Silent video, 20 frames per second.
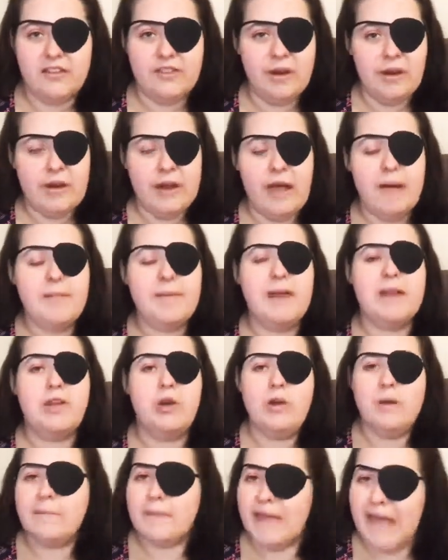throwing up, and I
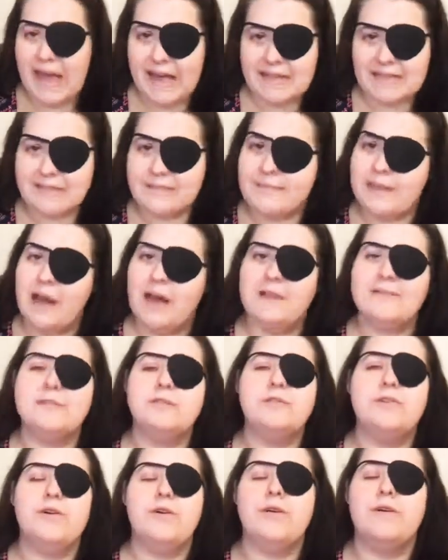told him yes, but I
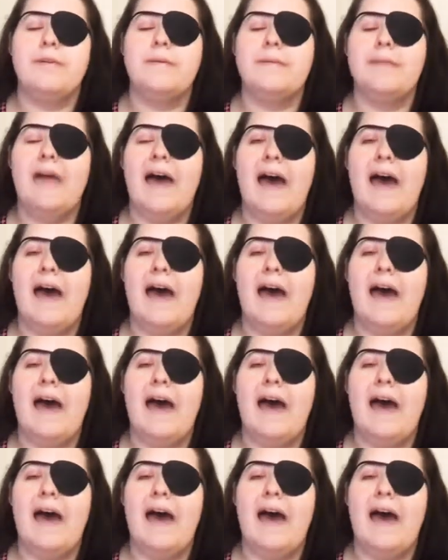also told him that